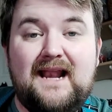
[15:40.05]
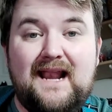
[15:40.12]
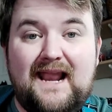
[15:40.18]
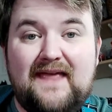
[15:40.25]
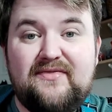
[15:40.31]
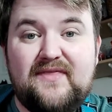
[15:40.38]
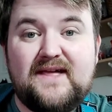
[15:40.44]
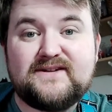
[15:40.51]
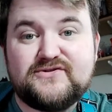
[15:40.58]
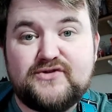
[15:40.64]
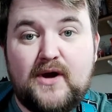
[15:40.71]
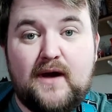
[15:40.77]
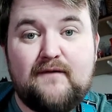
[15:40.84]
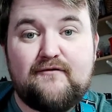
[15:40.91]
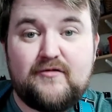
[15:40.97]
let that
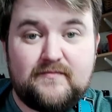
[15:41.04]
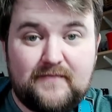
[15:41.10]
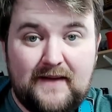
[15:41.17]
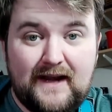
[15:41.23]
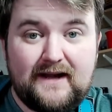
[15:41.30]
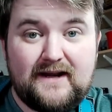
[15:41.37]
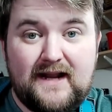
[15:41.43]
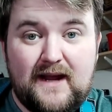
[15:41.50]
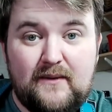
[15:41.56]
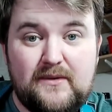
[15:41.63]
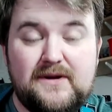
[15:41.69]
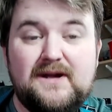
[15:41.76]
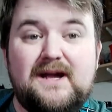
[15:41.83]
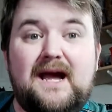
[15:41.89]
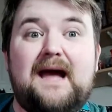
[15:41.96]
dry for about an
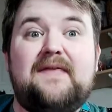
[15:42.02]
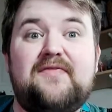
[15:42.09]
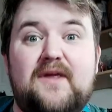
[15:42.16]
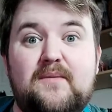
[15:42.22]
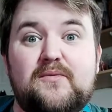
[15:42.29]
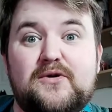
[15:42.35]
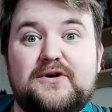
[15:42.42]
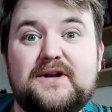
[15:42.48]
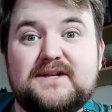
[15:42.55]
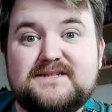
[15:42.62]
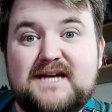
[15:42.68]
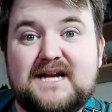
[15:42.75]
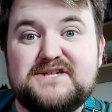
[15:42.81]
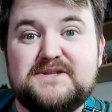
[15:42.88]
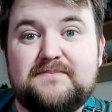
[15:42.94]
hour, and then we're gonna
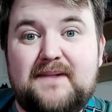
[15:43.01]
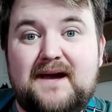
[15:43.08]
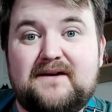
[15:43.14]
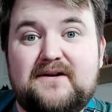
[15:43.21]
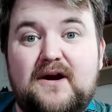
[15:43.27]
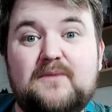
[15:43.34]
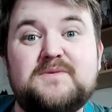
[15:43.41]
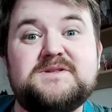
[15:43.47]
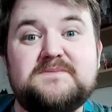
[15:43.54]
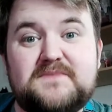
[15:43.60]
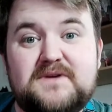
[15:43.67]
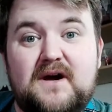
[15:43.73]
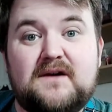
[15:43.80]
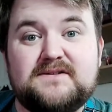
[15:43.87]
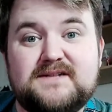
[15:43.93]
attach the back on with some
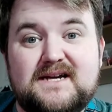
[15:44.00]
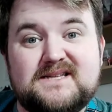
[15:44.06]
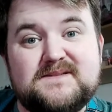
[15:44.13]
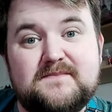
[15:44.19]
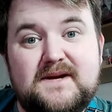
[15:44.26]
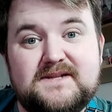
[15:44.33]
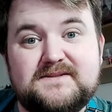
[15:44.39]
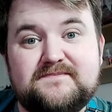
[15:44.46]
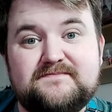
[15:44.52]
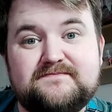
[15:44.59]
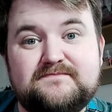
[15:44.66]
contact cement.